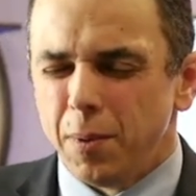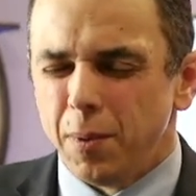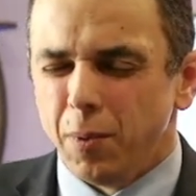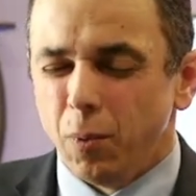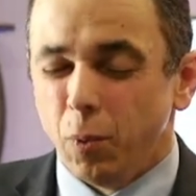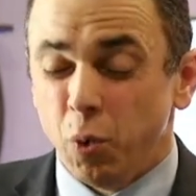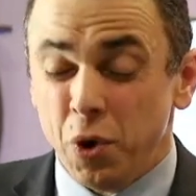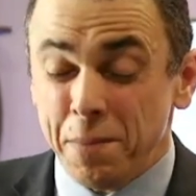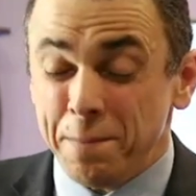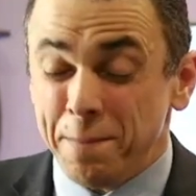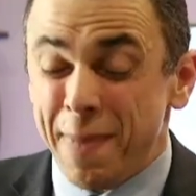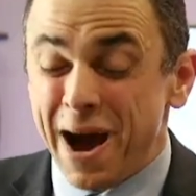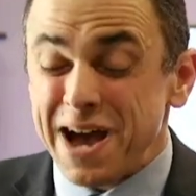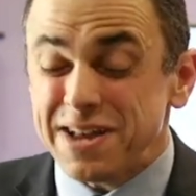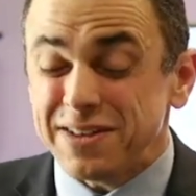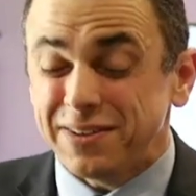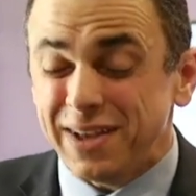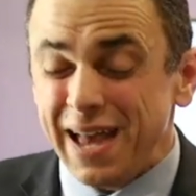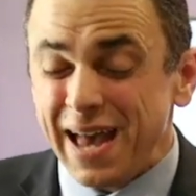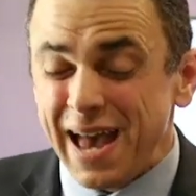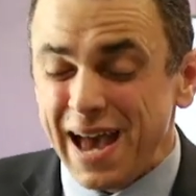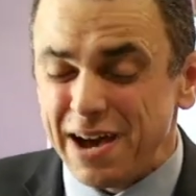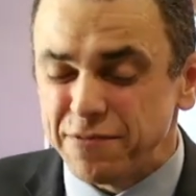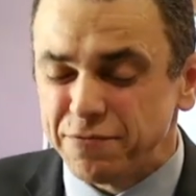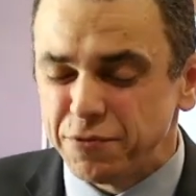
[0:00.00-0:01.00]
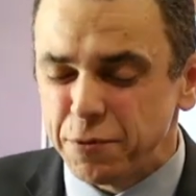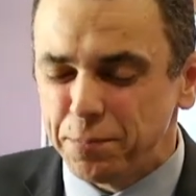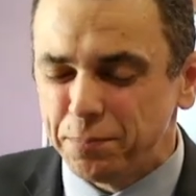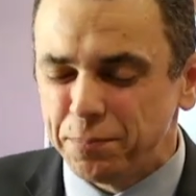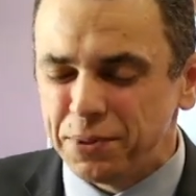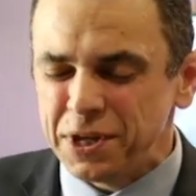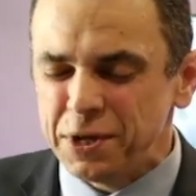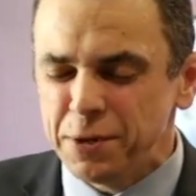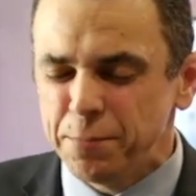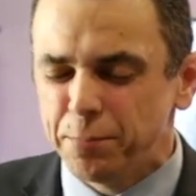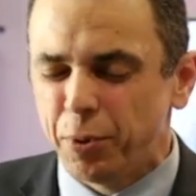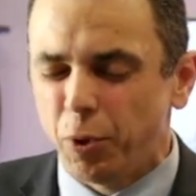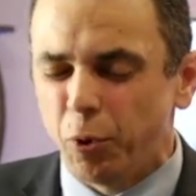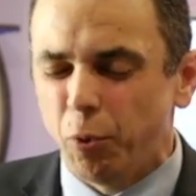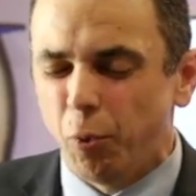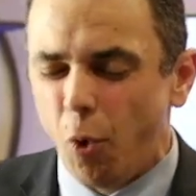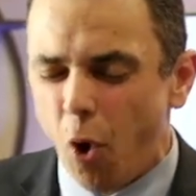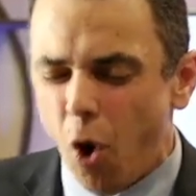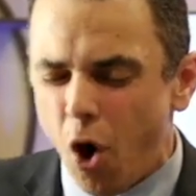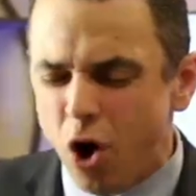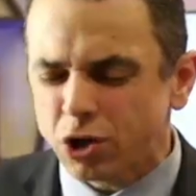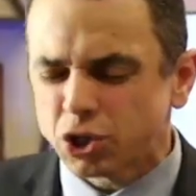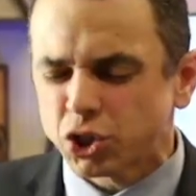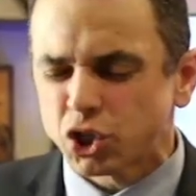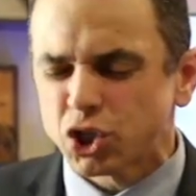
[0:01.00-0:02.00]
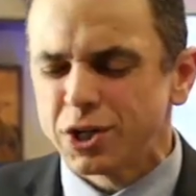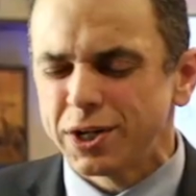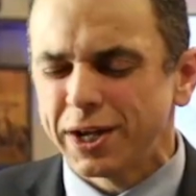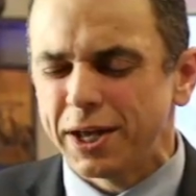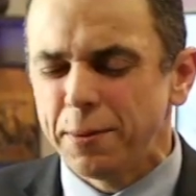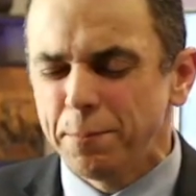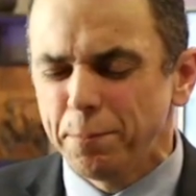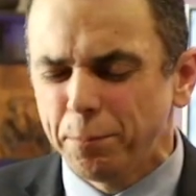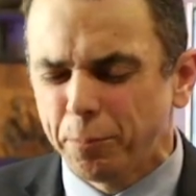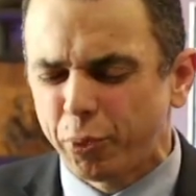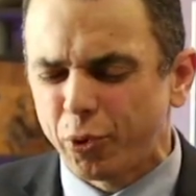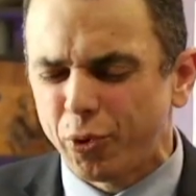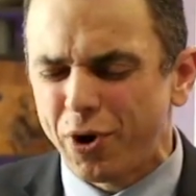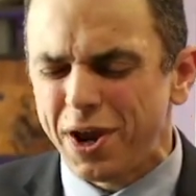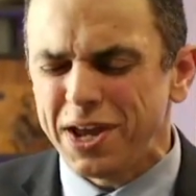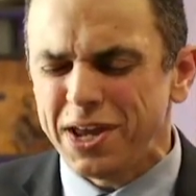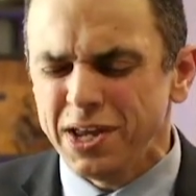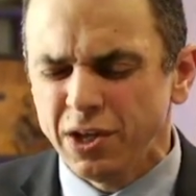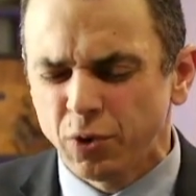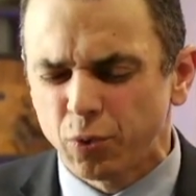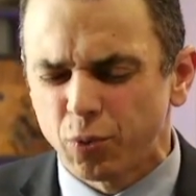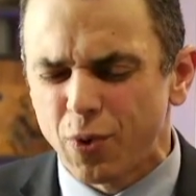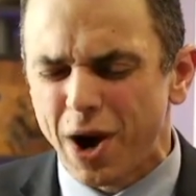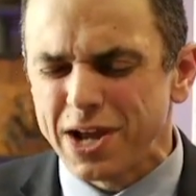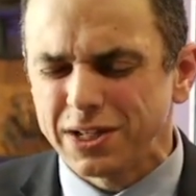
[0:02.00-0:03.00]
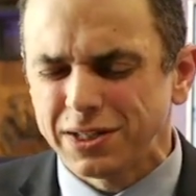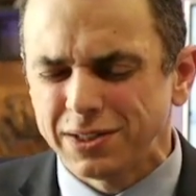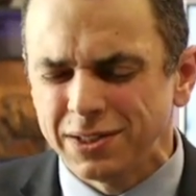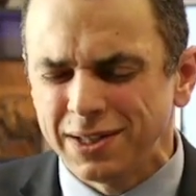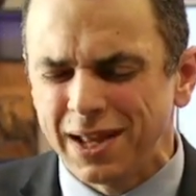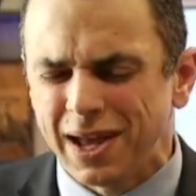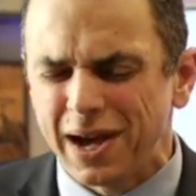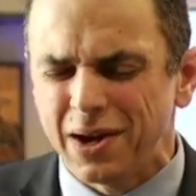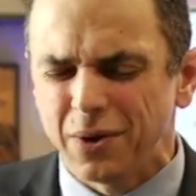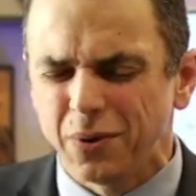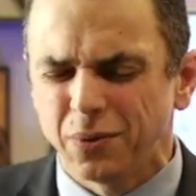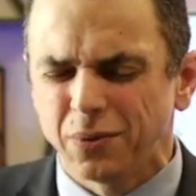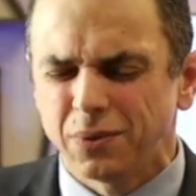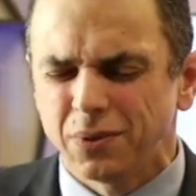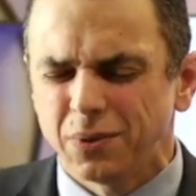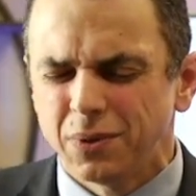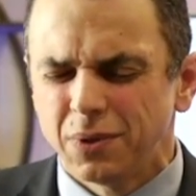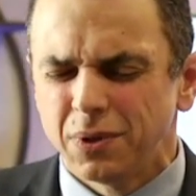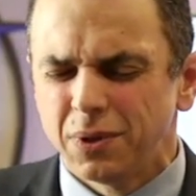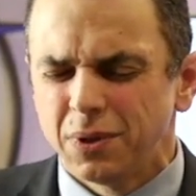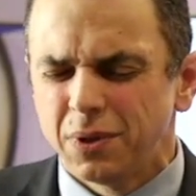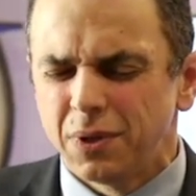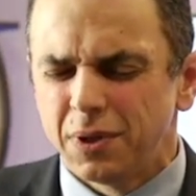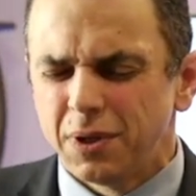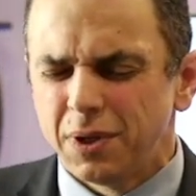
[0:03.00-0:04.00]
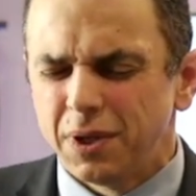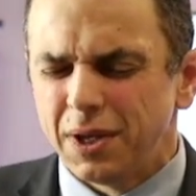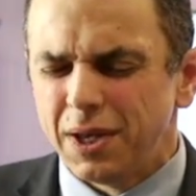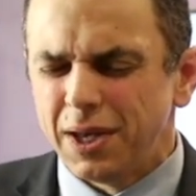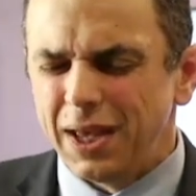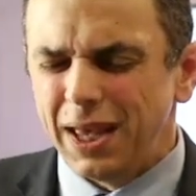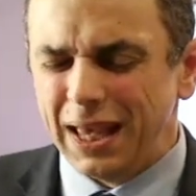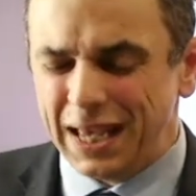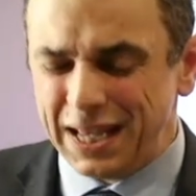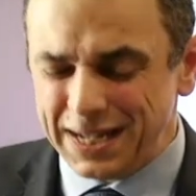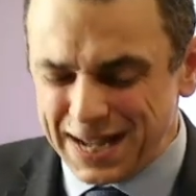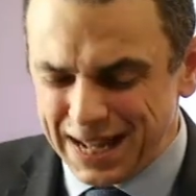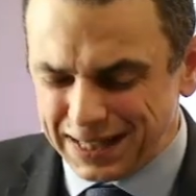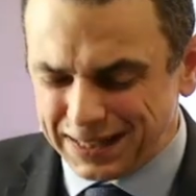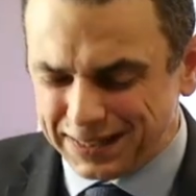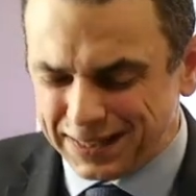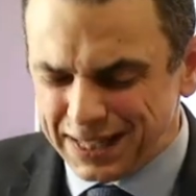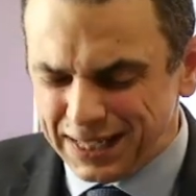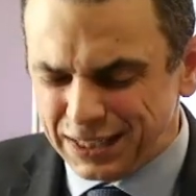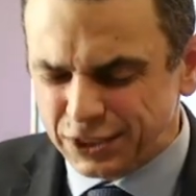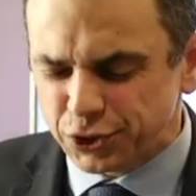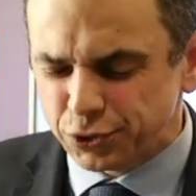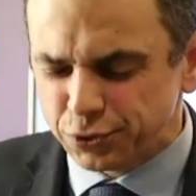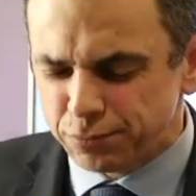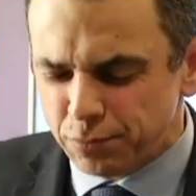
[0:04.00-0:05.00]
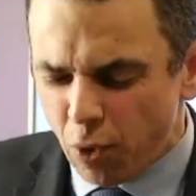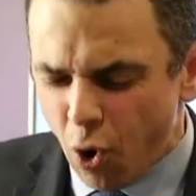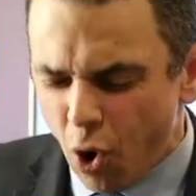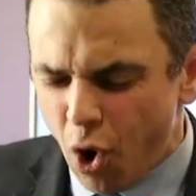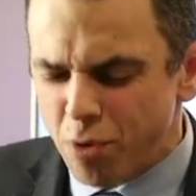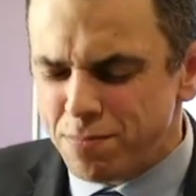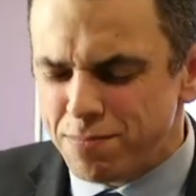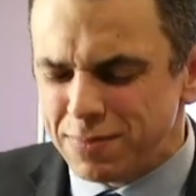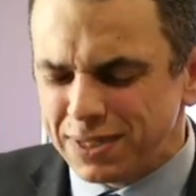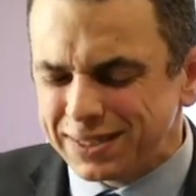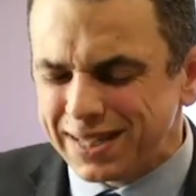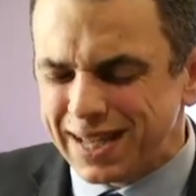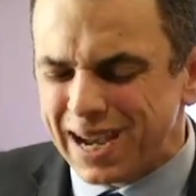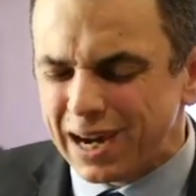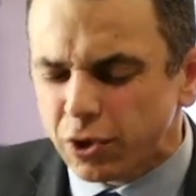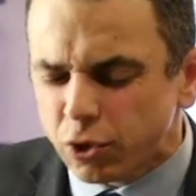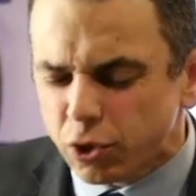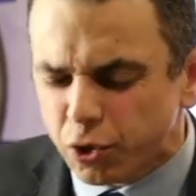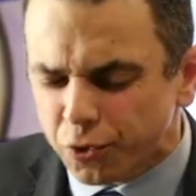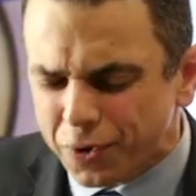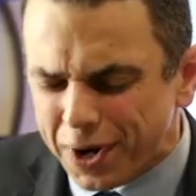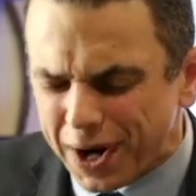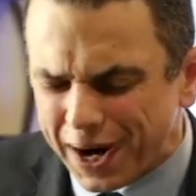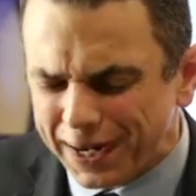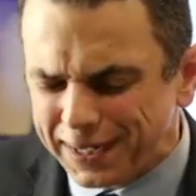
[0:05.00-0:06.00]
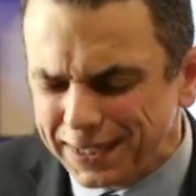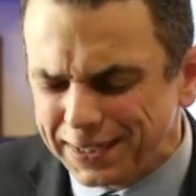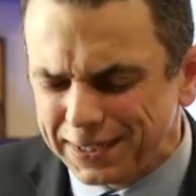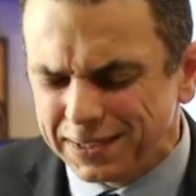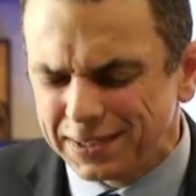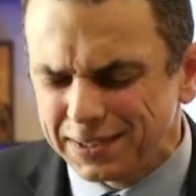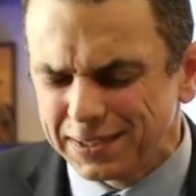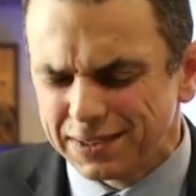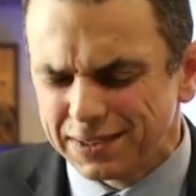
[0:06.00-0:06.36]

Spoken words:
We might have people watching and praying right now, and at this moment they are crying